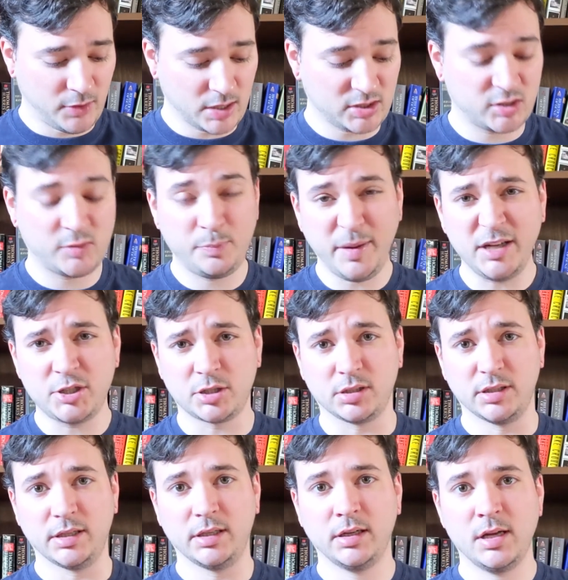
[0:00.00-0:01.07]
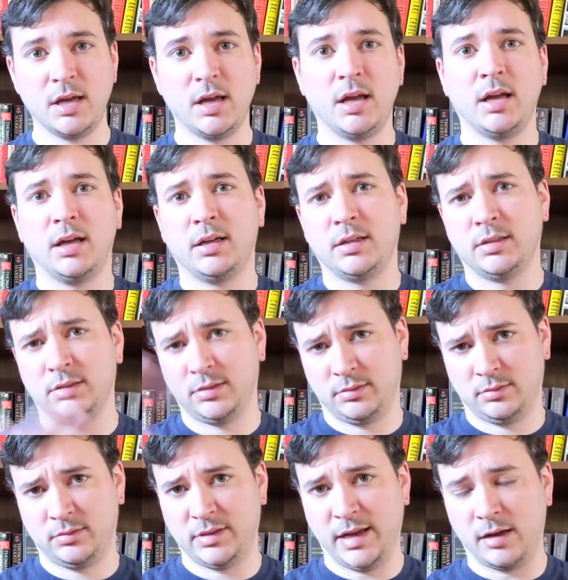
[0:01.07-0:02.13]
Especially
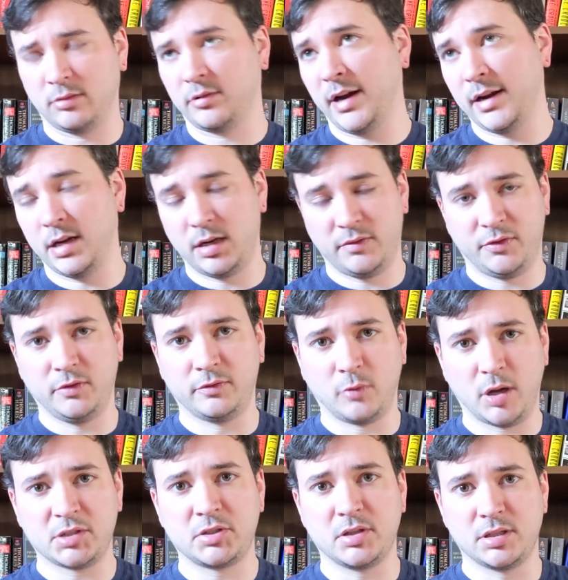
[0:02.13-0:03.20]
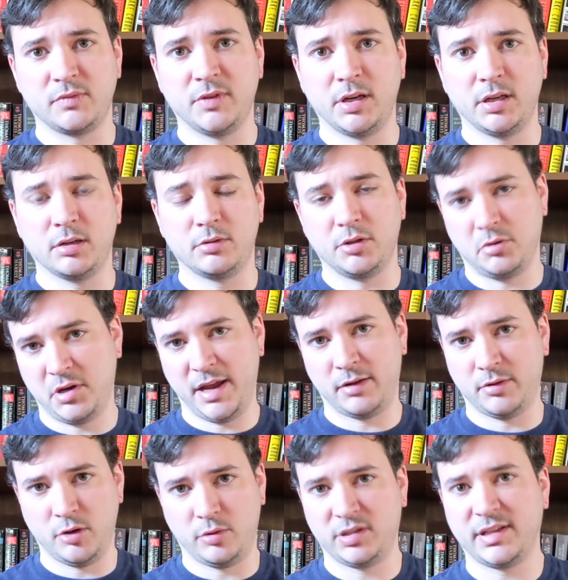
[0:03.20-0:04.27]
now, granted, if you've watched this video, you now
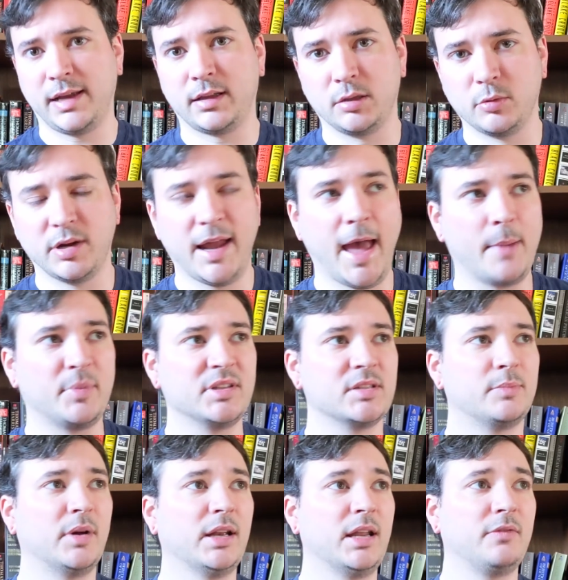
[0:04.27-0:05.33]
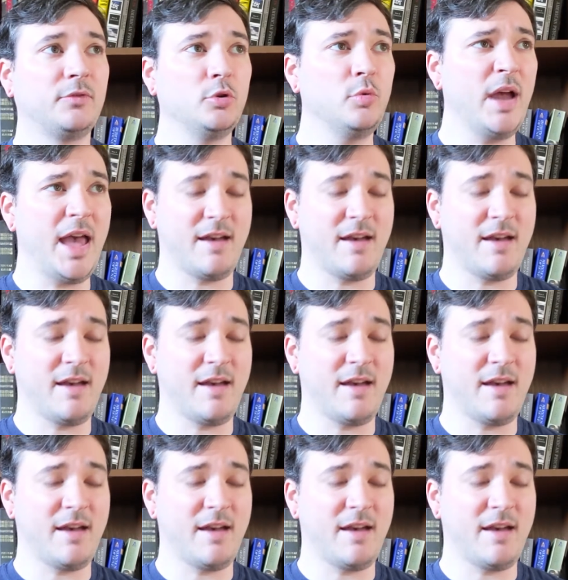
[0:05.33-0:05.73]
know exactly what happens. But if you